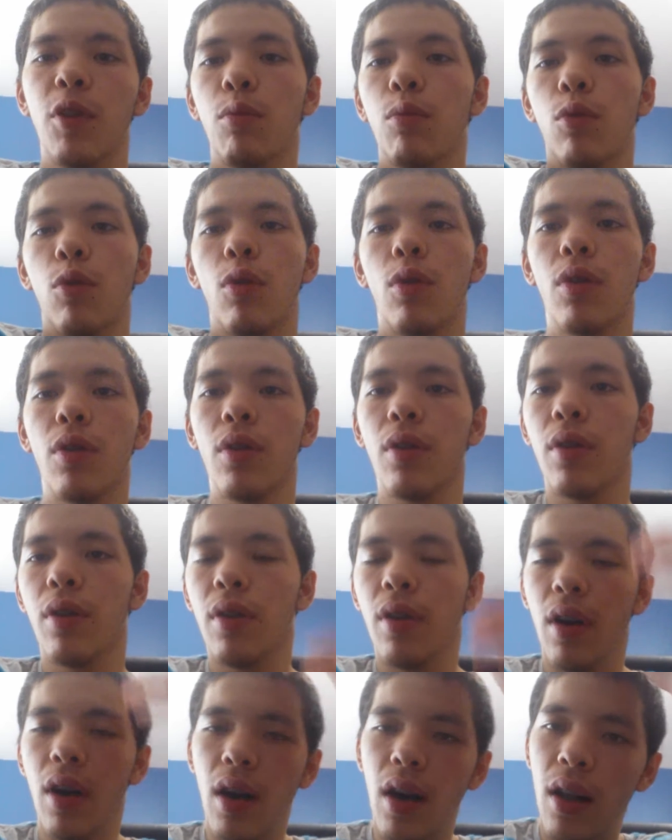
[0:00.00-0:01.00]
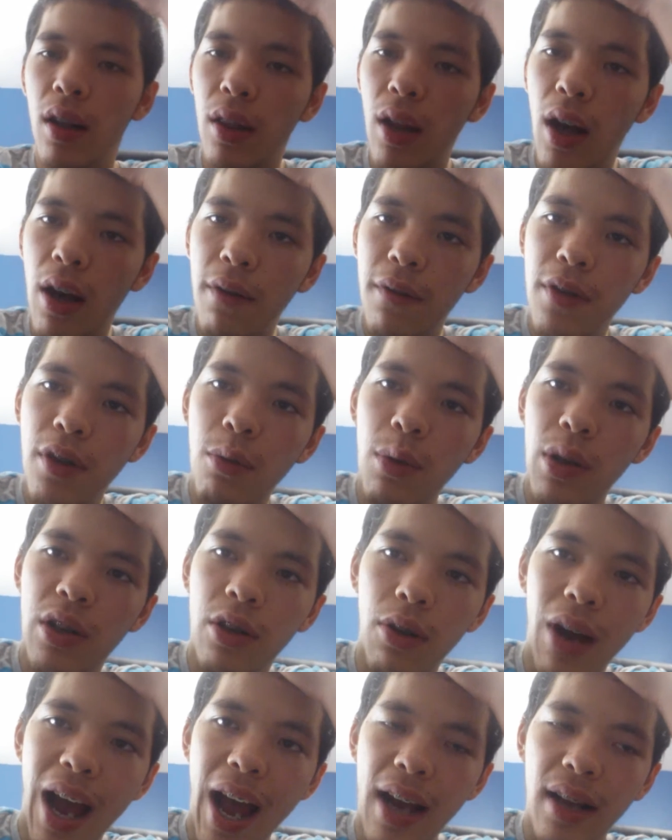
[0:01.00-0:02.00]
more love you
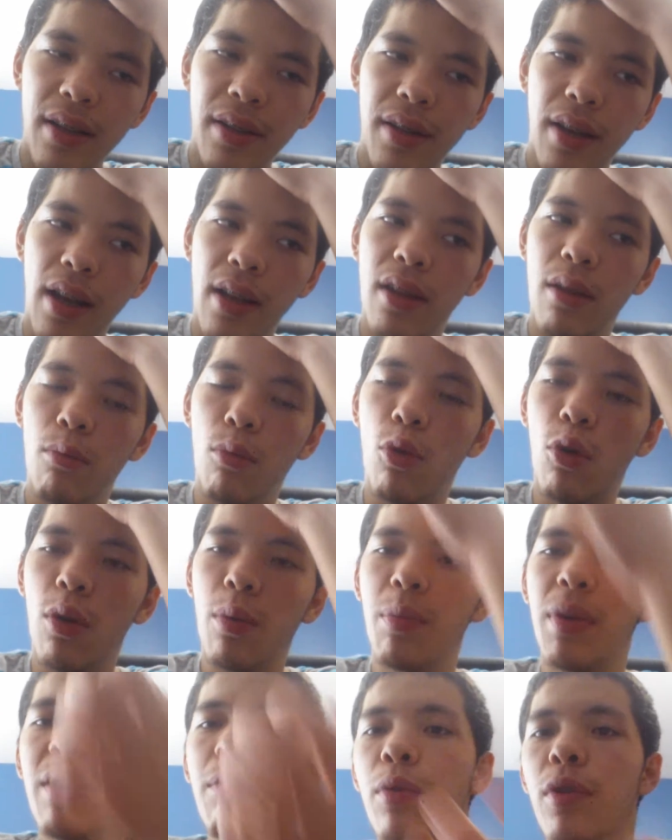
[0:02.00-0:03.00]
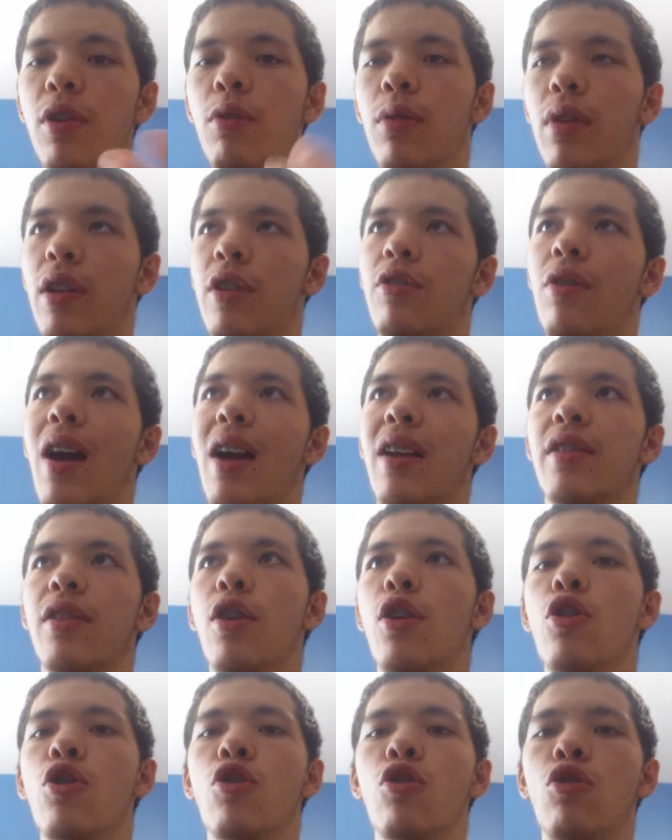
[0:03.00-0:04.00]
attract, and the more people you will attract
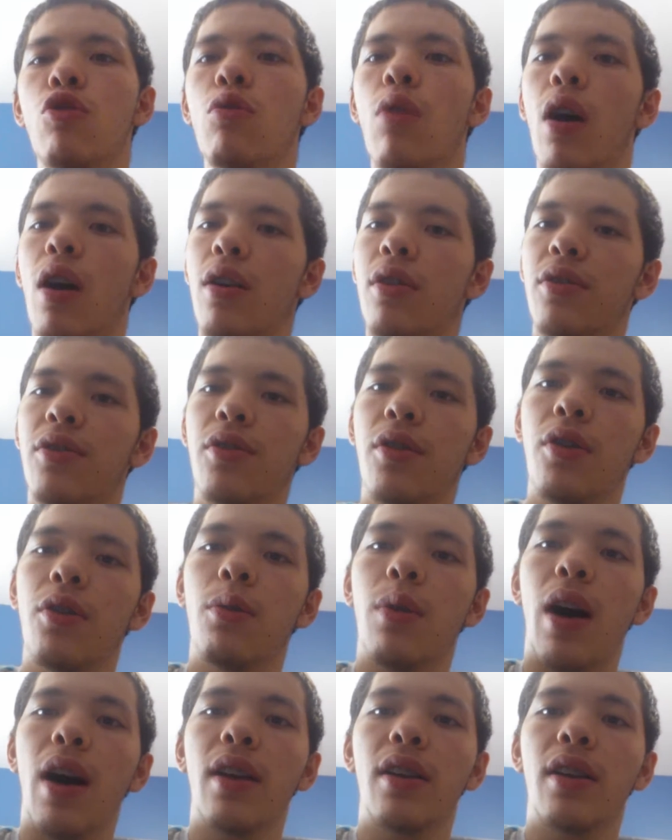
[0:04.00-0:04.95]
who also